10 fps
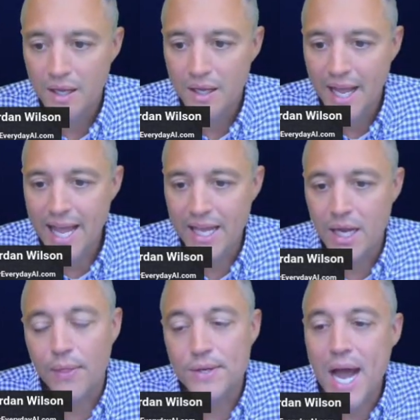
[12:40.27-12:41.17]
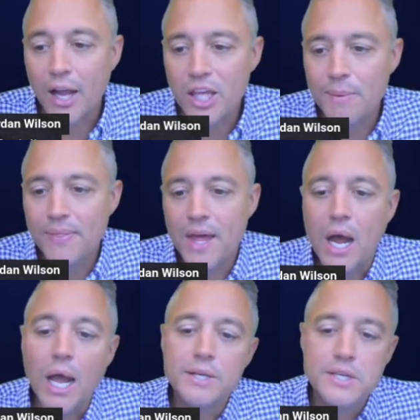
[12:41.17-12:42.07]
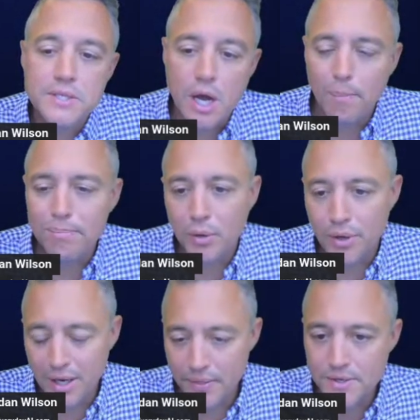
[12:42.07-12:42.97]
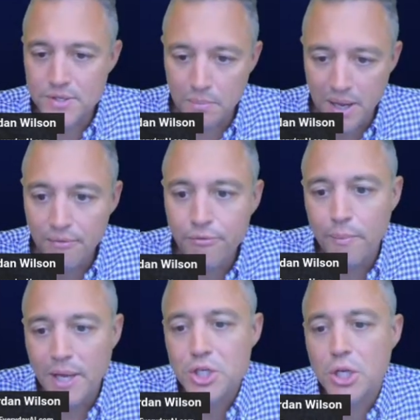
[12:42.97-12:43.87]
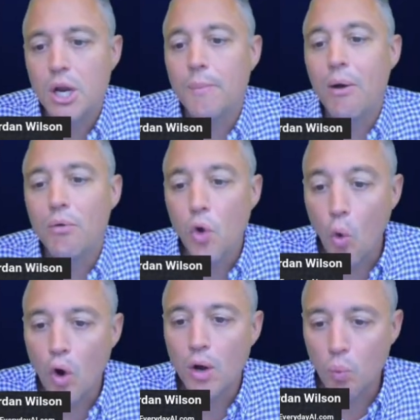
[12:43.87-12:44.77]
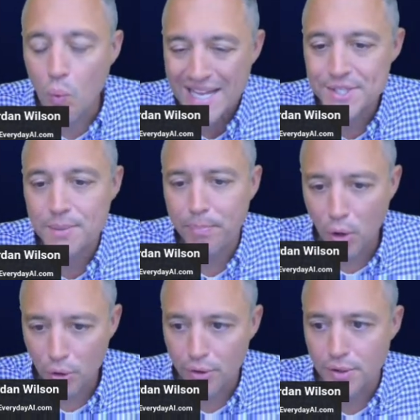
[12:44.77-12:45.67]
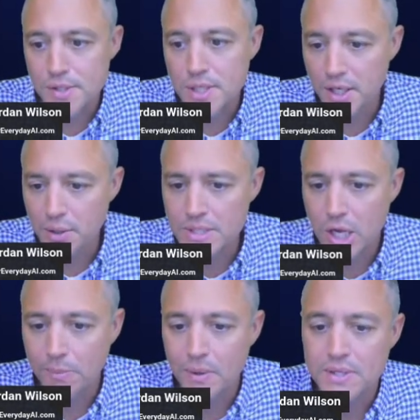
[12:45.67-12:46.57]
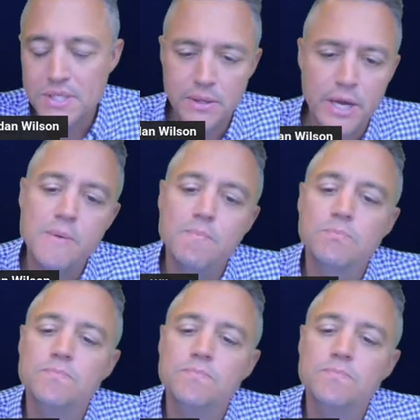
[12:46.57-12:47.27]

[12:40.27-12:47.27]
Hey, in the document that I just uploaded, there's some information about Norwest Partners. Can you tell me what's in there?